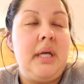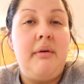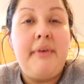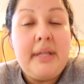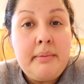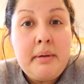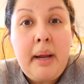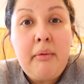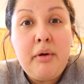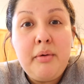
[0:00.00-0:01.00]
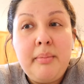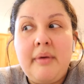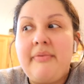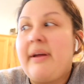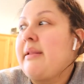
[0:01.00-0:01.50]
I'll find them in my room,
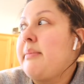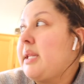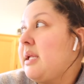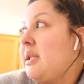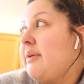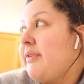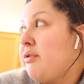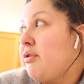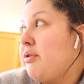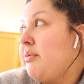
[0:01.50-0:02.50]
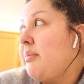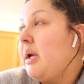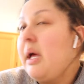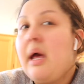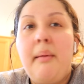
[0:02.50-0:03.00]
I'll find them in the living
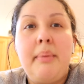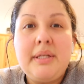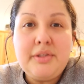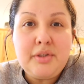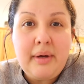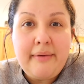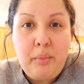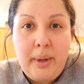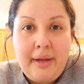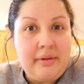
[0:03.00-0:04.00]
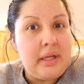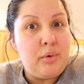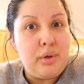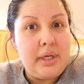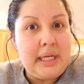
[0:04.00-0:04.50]
room, but I just don't have a way of
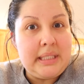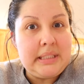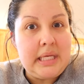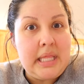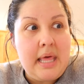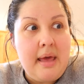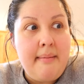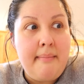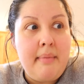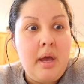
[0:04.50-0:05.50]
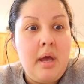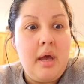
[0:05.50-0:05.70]
like organizing them